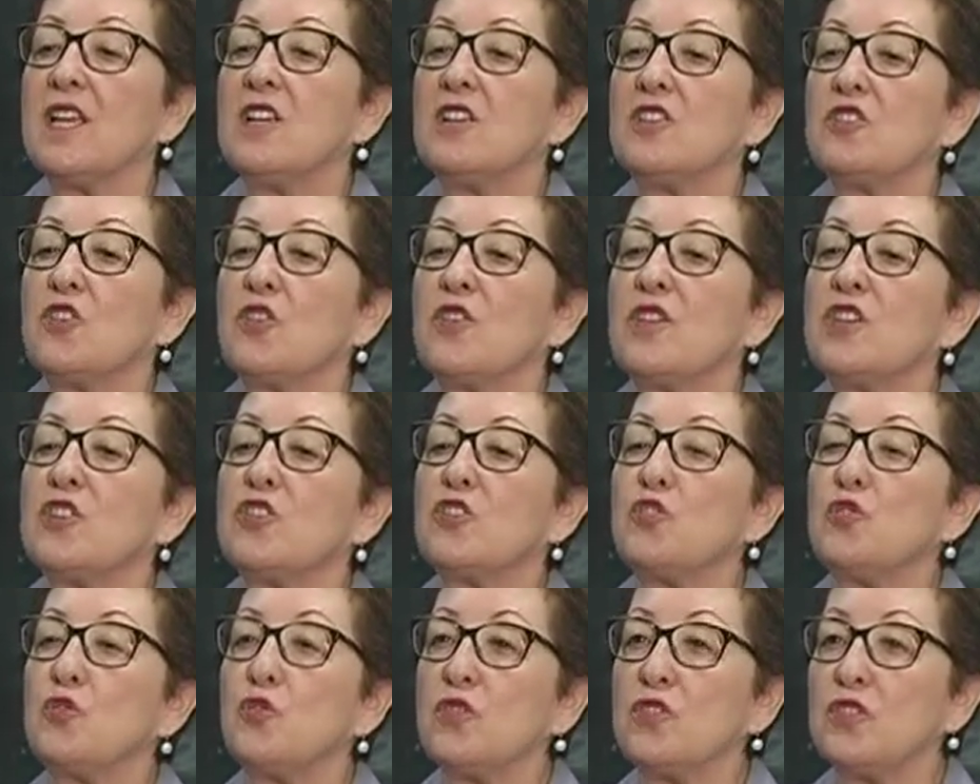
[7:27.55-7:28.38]
so that
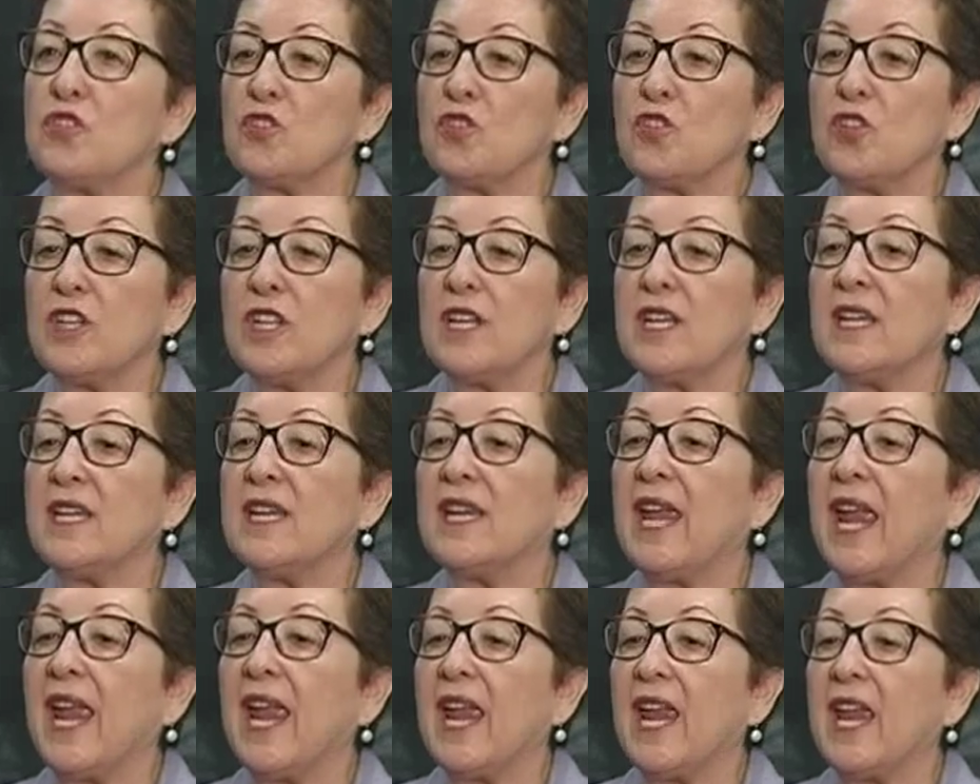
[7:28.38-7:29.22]
students could
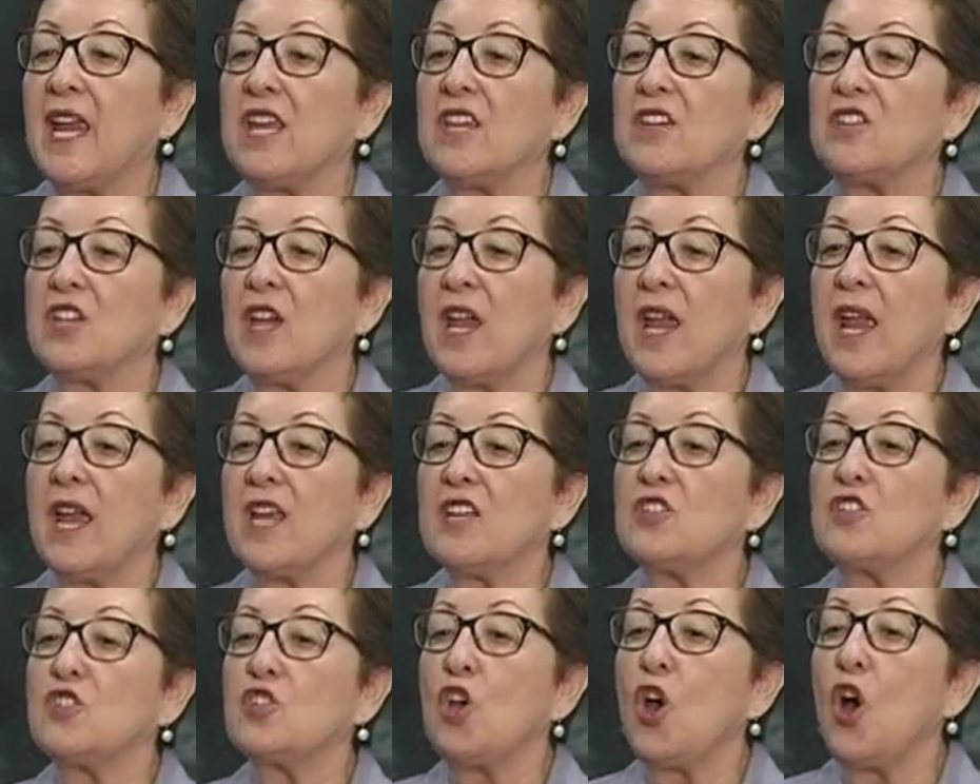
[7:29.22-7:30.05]
engage
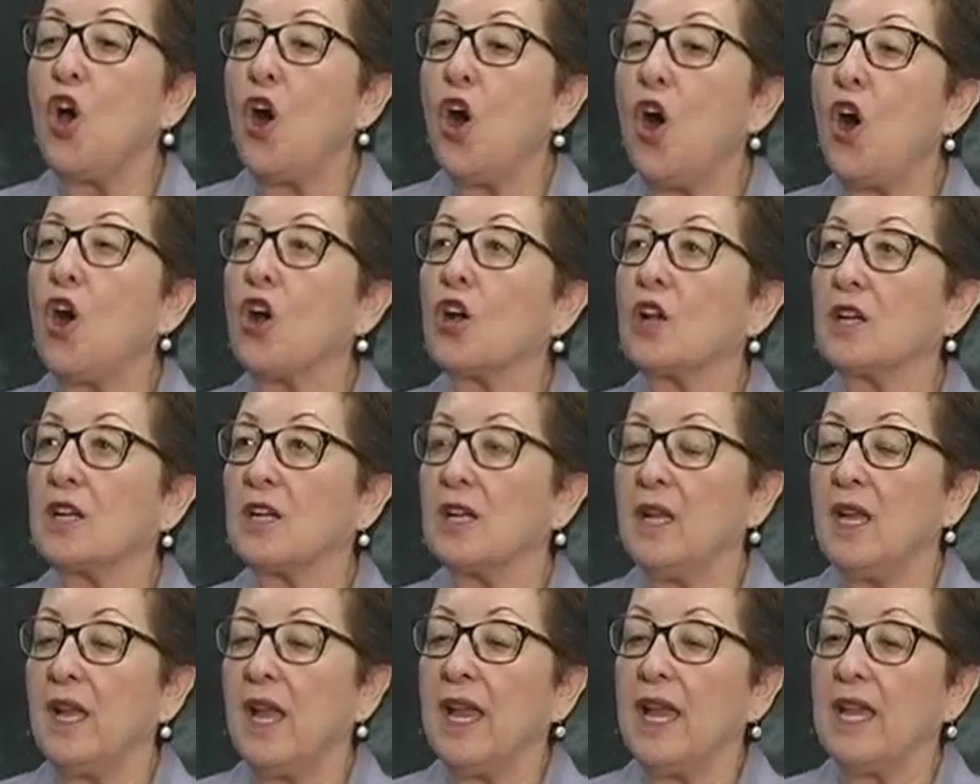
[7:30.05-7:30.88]
and talk
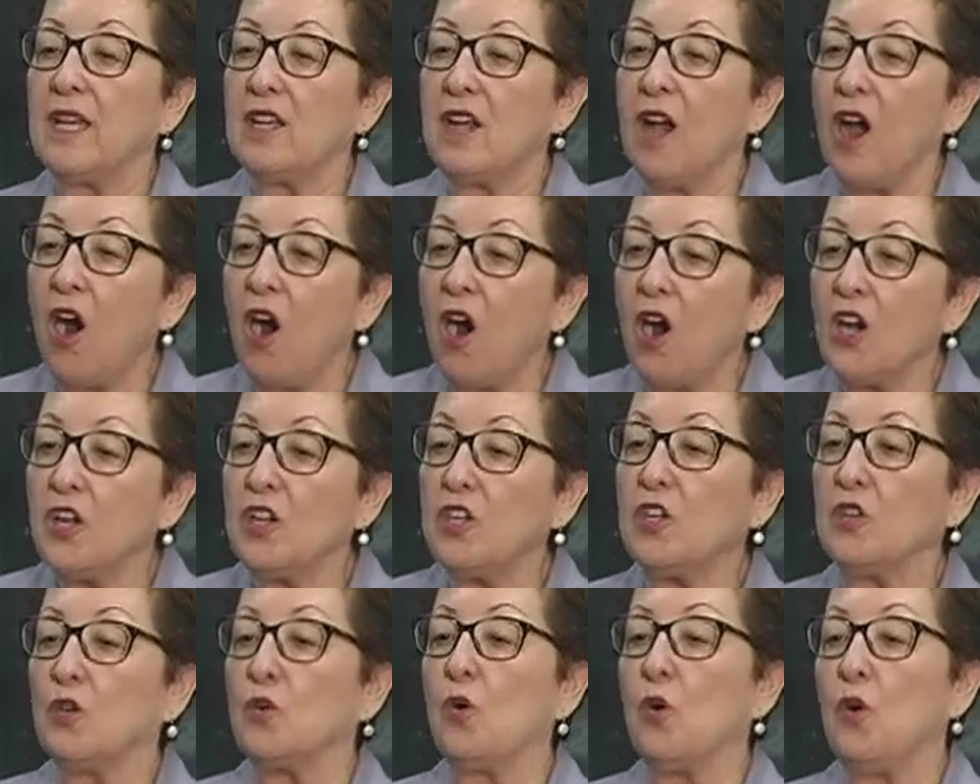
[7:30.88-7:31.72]
and
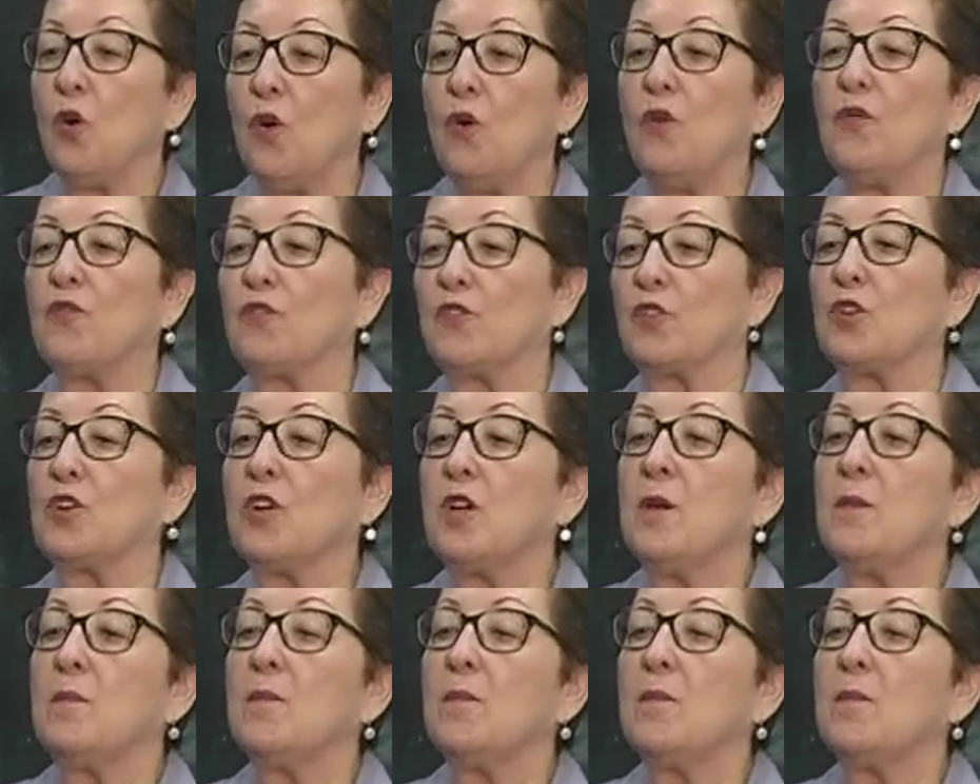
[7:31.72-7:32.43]
argue over